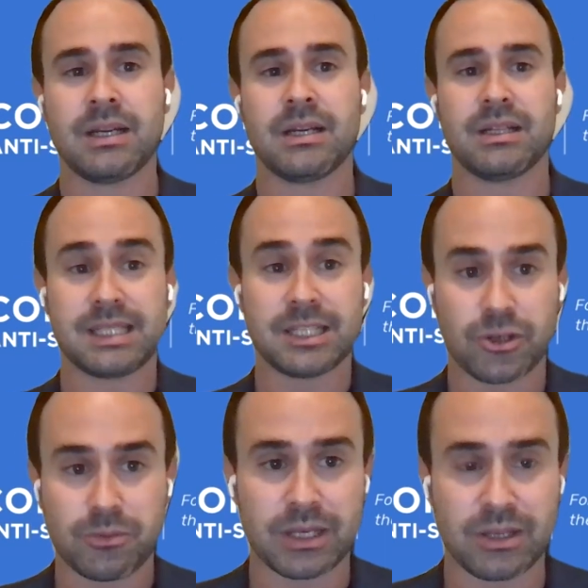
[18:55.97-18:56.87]

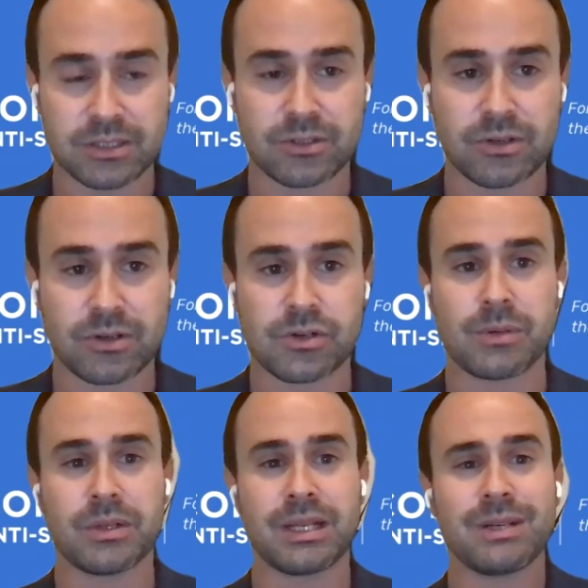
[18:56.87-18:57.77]
decision makers in the country,
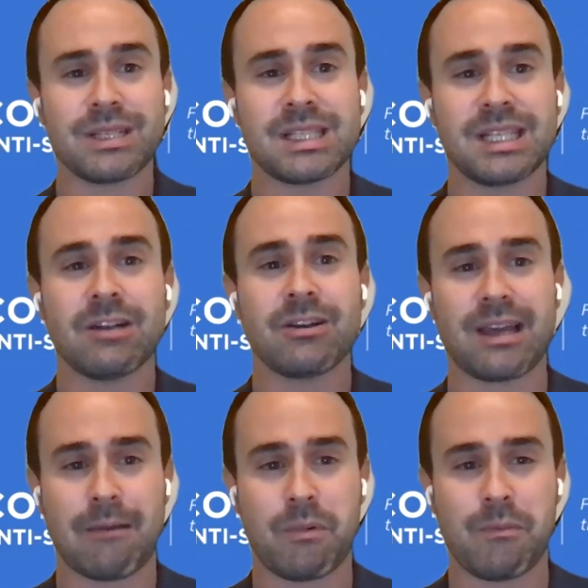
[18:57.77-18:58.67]
but there is still a gap